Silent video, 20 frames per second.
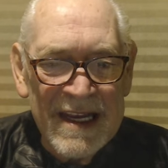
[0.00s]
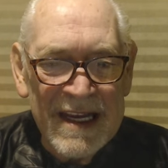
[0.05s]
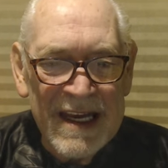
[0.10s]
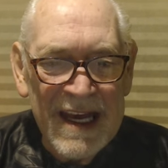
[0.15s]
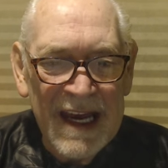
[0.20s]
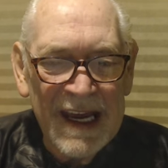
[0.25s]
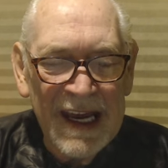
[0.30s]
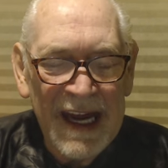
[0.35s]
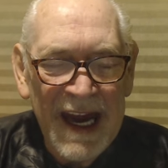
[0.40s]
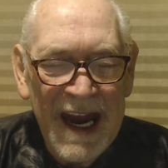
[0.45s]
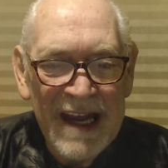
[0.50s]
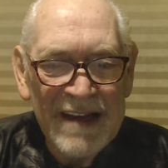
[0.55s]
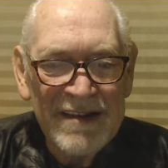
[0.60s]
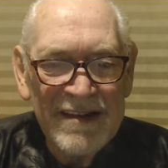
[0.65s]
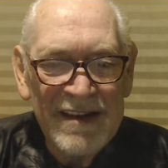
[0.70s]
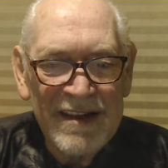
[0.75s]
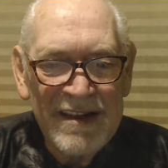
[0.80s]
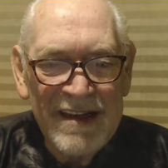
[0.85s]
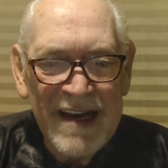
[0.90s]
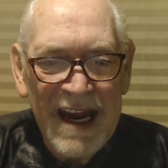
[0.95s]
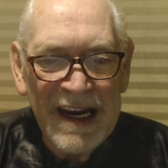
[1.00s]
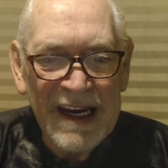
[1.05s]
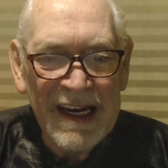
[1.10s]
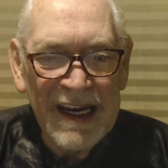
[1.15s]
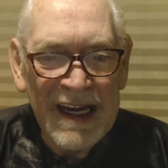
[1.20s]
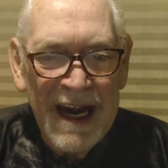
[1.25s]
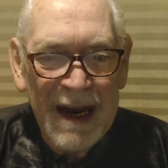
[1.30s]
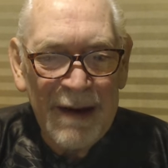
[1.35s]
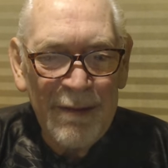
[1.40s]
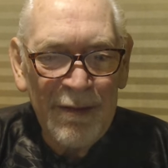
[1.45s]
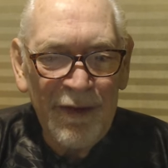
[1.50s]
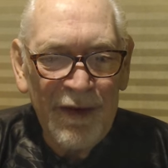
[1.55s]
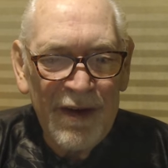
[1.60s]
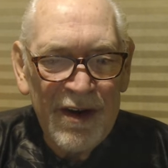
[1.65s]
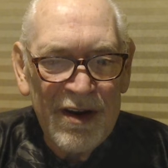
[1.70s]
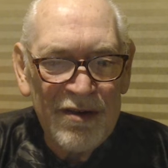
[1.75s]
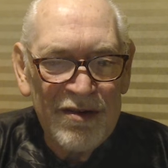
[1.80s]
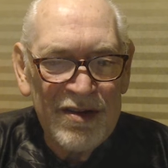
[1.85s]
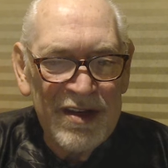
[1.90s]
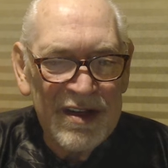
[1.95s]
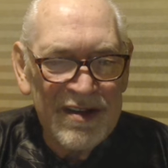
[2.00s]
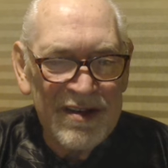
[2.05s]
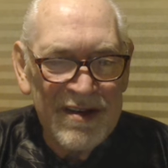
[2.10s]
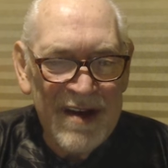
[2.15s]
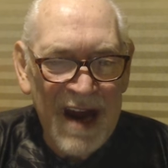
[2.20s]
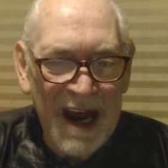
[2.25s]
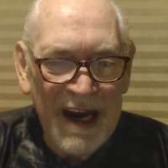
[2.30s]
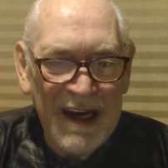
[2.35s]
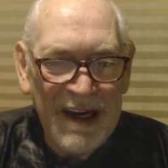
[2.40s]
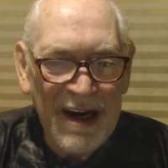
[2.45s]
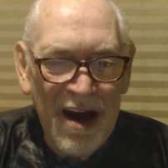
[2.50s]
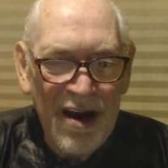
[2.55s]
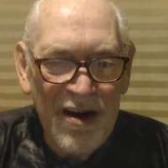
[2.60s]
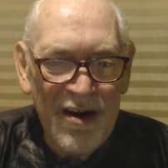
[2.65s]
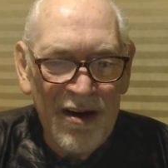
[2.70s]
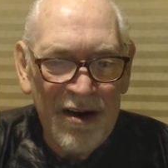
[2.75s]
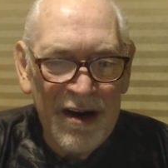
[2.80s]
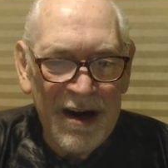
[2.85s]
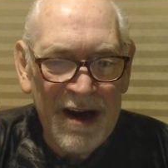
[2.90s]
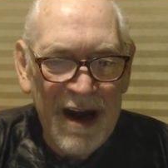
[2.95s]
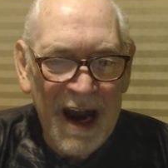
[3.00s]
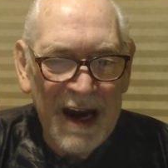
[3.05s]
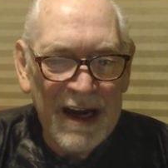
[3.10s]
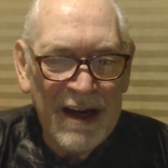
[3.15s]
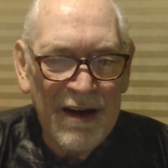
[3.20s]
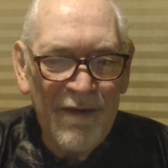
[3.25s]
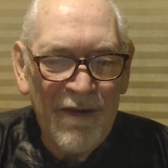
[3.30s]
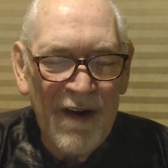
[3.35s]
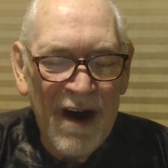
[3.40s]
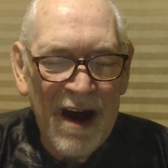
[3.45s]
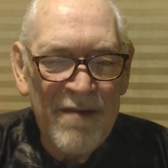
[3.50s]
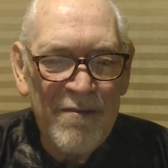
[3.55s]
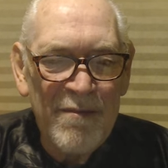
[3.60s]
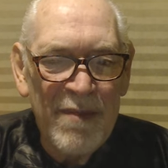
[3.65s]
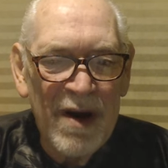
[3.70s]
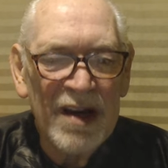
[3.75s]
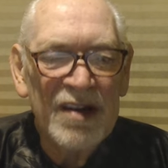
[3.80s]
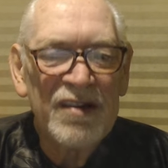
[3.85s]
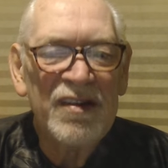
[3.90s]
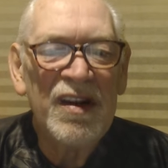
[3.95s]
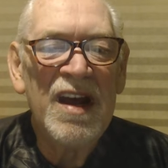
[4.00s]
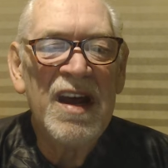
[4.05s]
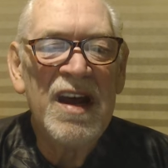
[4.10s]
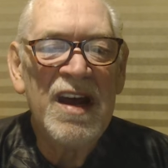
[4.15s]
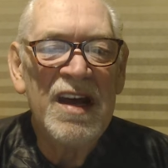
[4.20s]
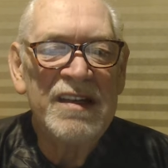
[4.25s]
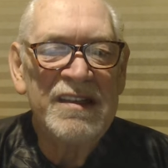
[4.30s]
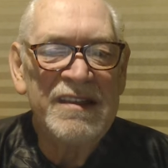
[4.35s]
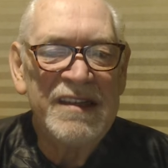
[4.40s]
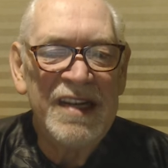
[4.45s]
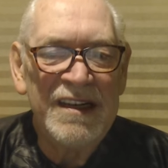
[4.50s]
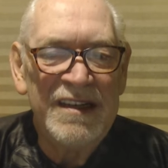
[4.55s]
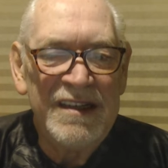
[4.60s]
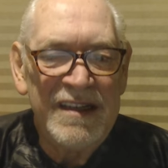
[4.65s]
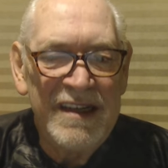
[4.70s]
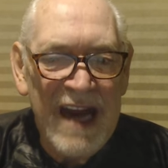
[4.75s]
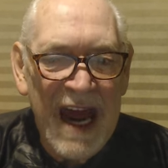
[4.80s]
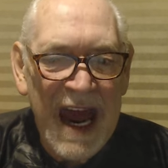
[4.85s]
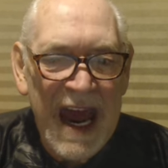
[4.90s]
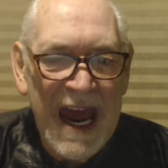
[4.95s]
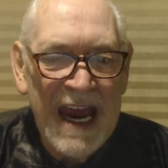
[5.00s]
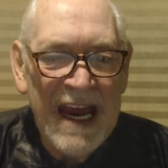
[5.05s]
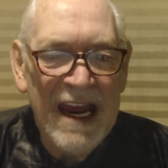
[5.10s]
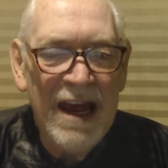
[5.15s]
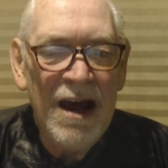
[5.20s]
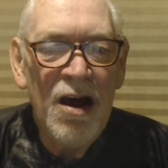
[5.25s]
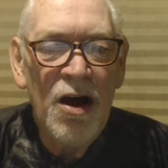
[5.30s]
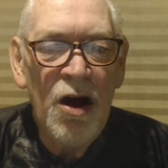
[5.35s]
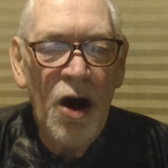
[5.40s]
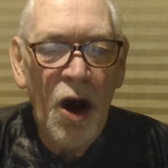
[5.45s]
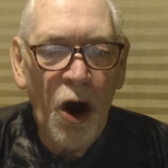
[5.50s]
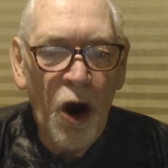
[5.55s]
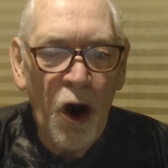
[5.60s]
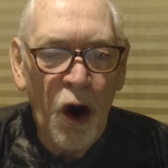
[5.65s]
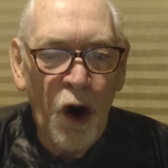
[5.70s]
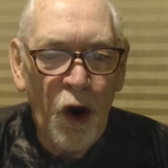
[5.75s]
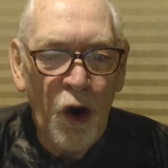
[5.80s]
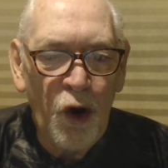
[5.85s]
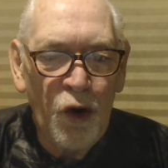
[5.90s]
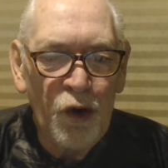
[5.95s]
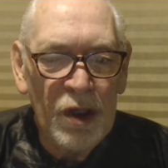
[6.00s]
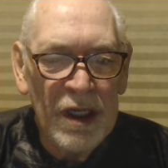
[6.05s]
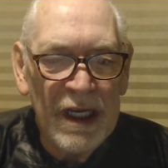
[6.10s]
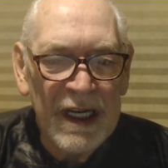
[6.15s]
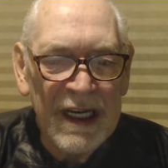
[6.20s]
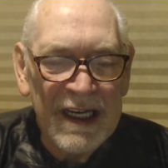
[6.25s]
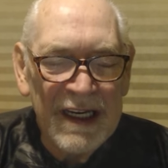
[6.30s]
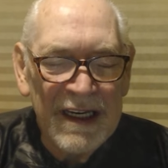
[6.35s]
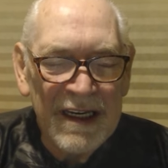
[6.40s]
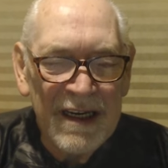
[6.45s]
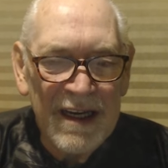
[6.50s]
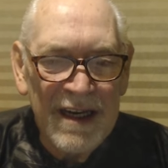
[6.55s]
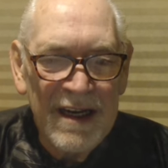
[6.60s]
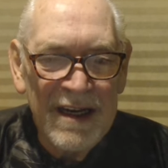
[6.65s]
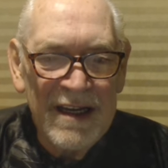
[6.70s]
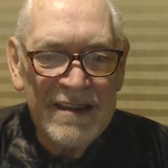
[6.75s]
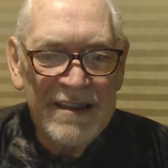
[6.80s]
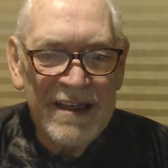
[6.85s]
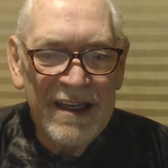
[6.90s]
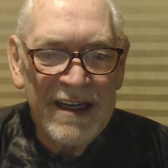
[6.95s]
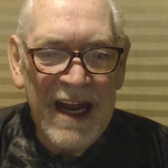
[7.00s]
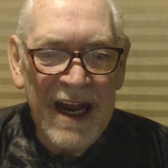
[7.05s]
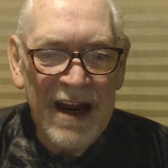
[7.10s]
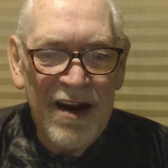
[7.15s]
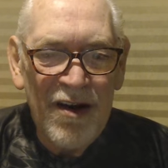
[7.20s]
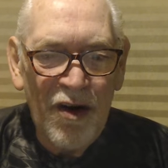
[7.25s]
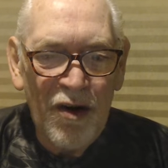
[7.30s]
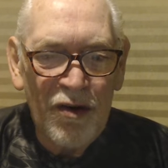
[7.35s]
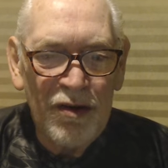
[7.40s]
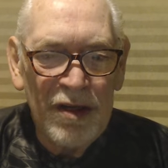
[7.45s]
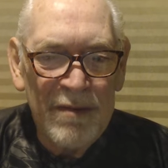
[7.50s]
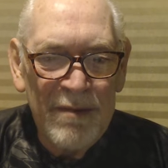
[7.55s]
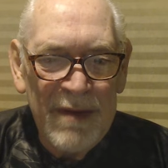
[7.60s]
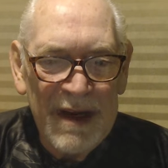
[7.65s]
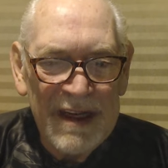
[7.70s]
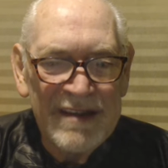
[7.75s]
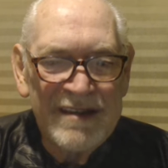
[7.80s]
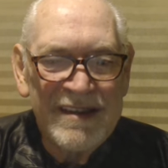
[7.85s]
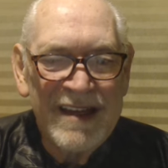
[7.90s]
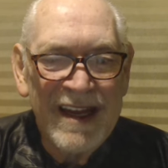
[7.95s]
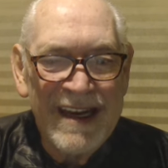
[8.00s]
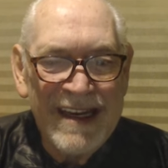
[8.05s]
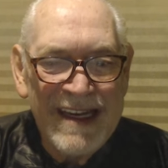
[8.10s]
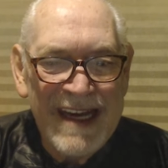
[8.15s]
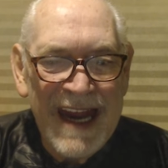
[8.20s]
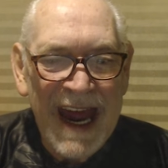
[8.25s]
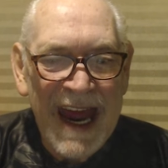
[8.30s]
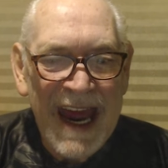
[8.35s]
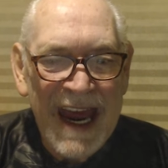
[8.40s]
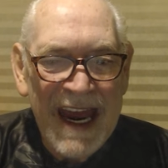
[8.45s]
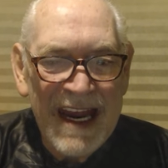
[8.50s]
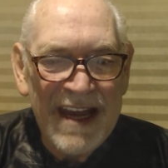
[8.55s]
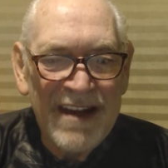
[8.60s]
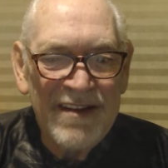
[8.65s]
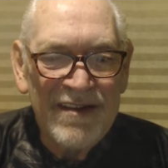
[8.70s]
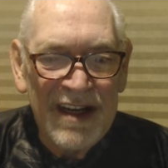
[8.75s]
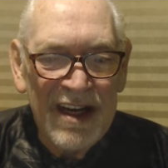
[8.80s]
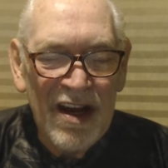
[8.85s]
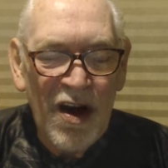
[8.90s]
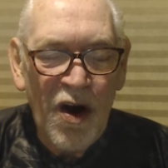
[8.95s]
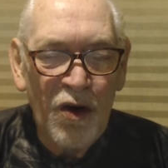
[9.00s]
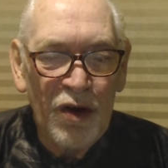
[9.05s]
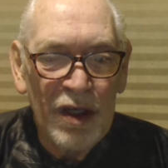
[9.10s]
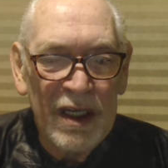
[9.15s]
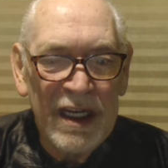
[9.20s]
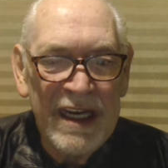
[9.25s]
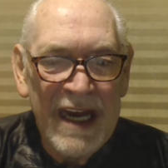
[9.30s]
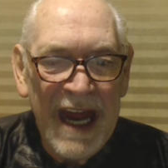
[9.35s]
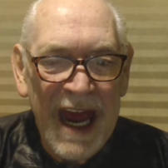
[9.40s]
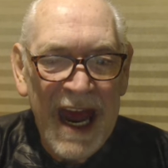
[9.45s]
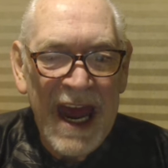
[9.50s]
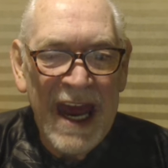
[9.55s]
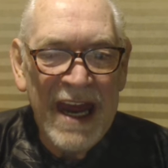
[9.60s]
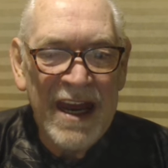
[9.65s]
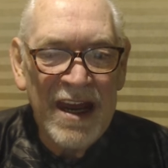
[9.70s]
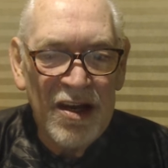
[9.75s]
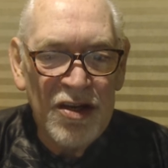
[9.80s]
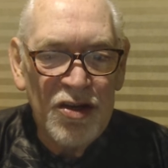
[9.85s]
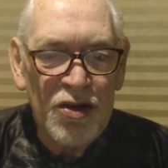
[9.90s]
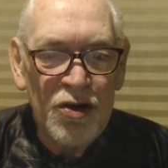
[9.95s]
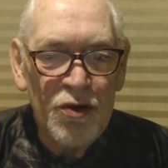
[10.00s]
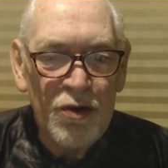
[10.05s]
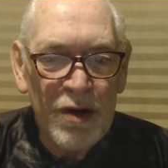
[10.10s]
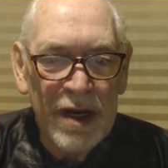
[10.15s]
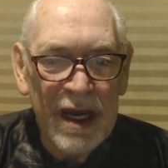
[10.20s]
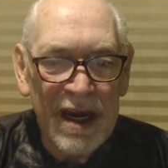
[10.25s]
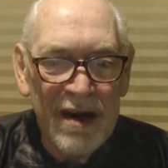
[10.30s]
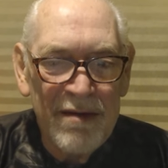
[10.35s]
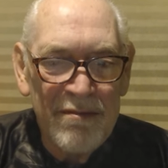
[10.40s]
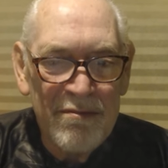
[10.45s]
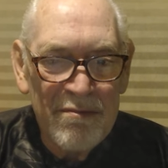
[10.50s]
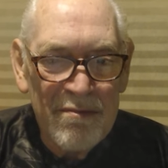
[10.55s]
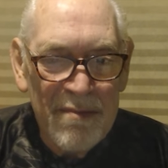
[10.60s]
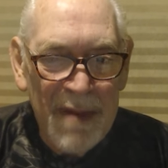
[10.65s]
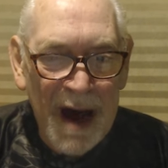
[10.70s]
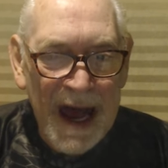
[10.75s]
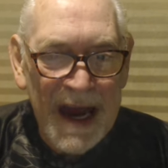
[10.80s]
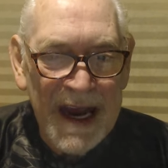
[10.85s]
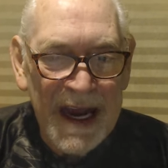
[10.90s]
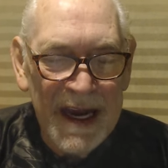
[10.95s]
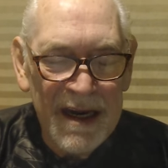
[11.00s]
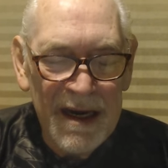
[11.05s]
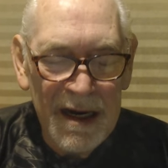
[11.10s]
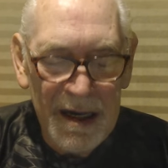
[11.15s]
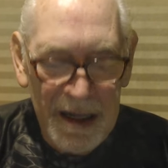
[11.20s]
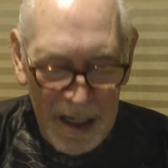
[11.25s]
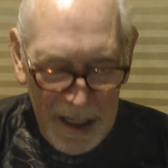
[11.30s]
Kicking ass and taking names for you, just $995. Today only. Today only means today is the only day you can buy it.